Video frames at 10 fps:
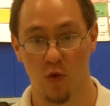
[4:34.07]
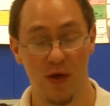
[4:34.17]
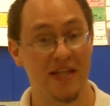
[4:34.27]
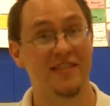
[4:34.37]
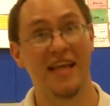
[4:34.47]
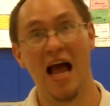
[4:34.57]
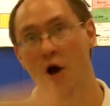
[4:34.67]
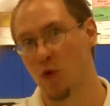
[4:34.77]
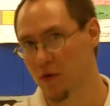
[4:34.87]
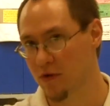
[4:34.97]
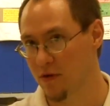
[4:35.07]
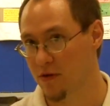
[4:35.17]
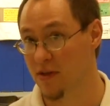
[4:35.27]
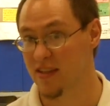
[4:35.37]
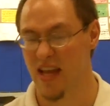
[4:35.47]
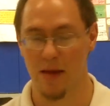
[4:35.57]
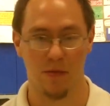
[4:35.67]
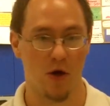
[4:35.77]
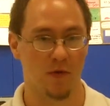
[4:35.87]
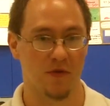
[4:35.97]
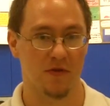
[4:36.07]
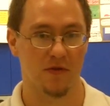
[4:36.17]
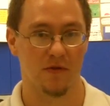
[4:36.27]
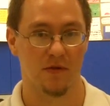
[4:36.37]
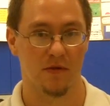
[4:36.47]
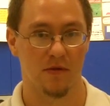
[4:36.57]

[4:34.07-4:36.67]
We sound the same notes.